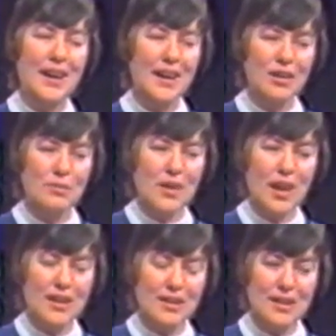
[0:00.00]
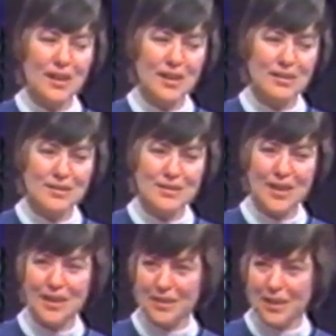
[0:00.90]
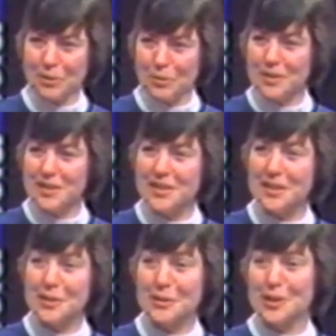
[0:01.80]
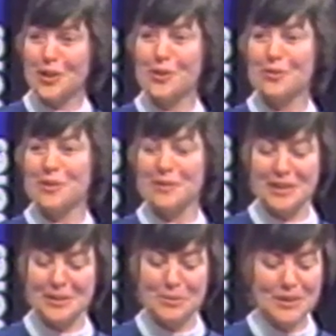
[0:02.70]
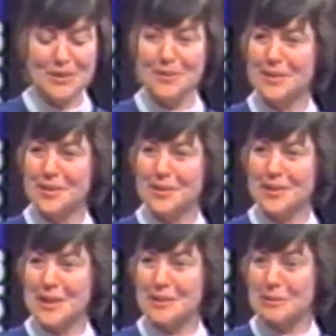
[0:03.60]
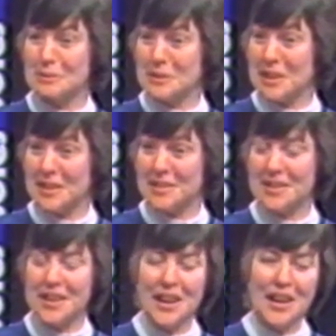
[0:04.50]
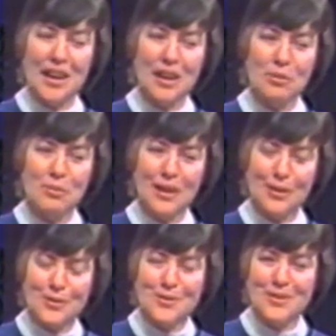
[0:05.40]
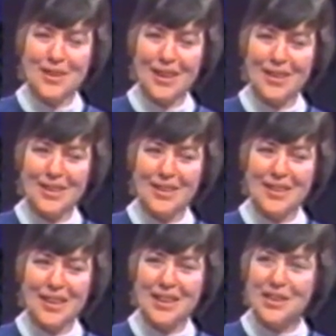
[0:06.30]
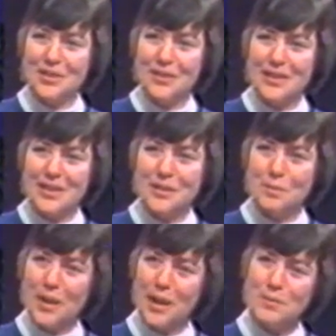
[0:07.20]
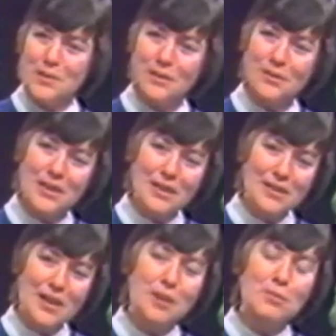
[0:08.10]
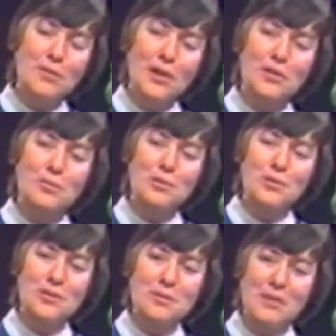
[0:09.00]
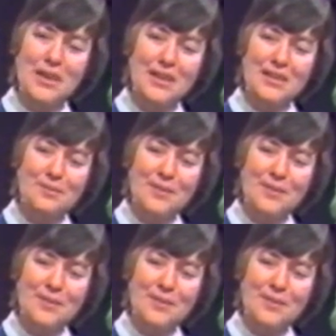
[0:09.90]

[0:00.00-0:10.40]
Um, I, I say that I wouldn't continue in geography if I didn't believe that the answer was yes. Uh, but I also say that, that each of us has perhaps a unique type of contribution to make.